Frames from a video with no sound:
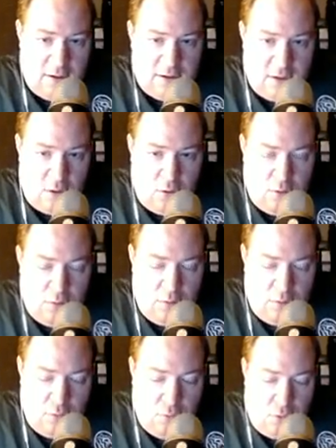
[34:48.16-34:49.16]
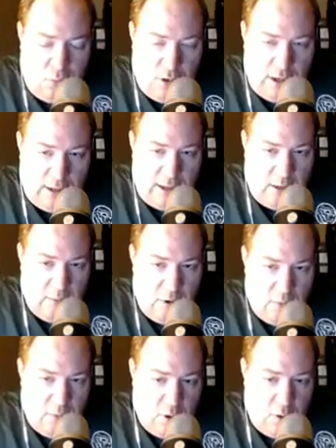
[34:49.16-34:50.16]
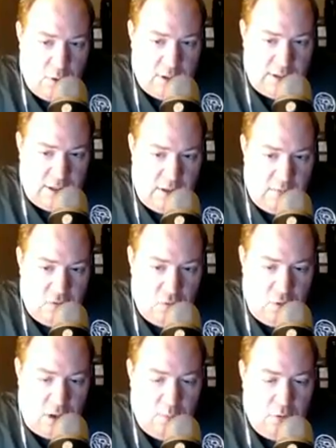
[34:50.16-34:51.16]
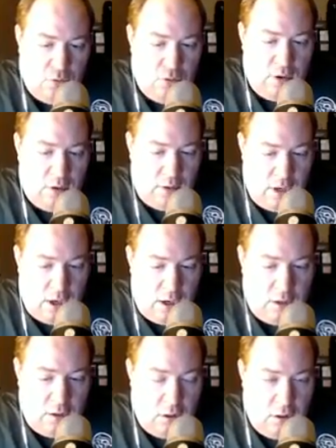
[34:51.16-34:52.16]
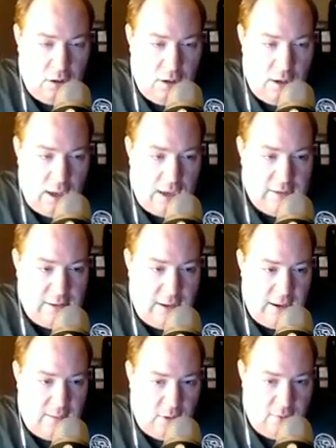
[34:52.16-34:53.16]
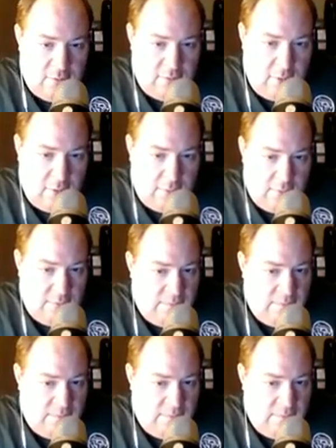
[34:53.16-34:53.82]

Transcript: So what I like about Poe is it gives you a build-around character as the game goes along.